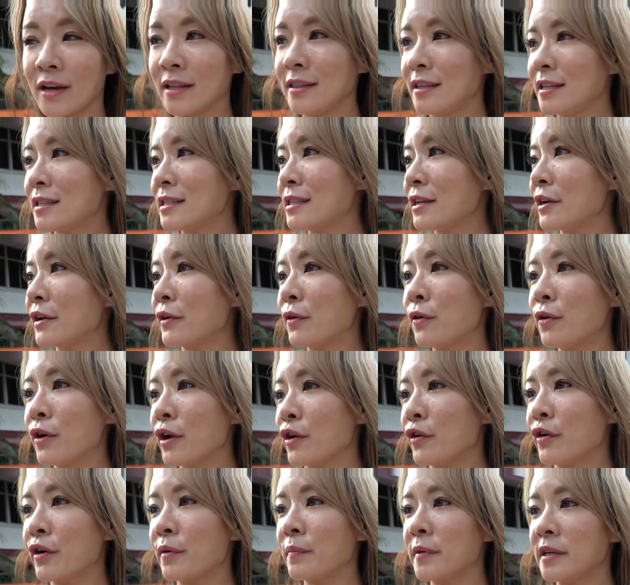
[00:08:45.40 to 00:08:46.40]
This whole
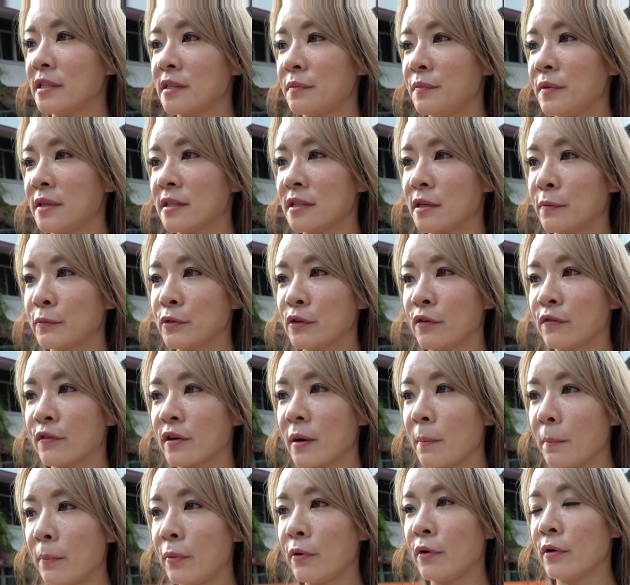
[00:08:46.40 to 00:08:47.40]
area must have been some sort of
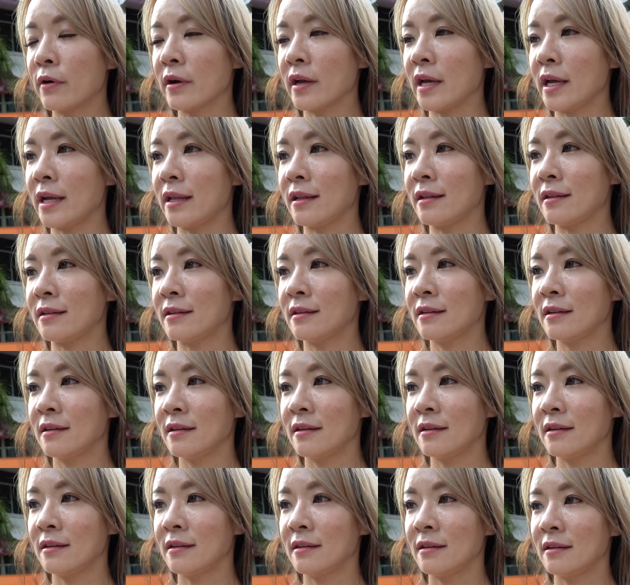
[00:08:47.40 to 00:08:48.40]
kampong and
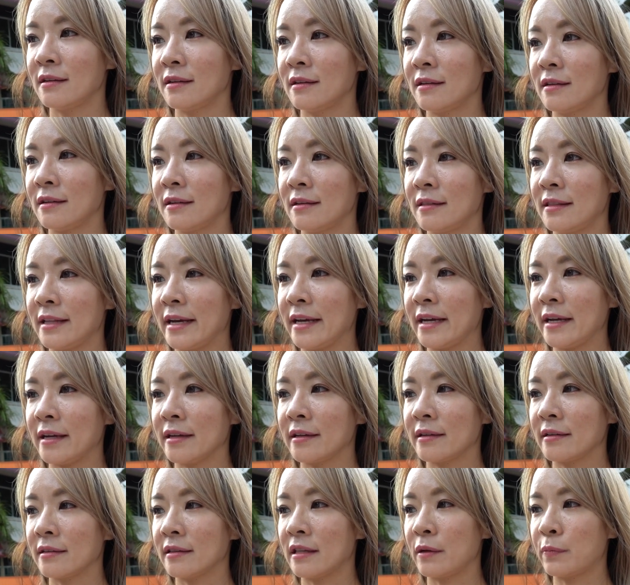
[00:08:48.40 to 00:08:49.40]
like
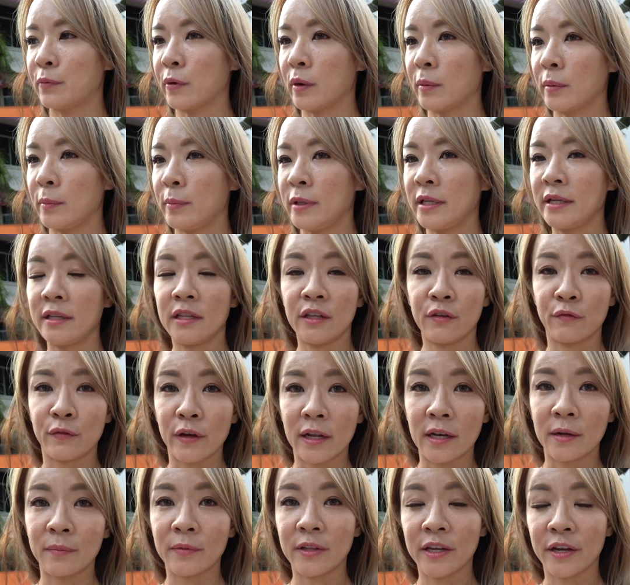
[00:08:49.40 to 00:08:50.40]
they probably
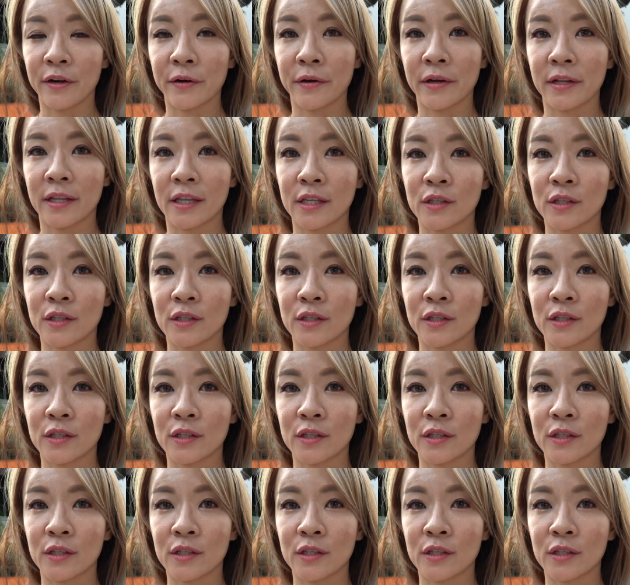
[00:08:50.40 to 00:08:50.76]
developed the area.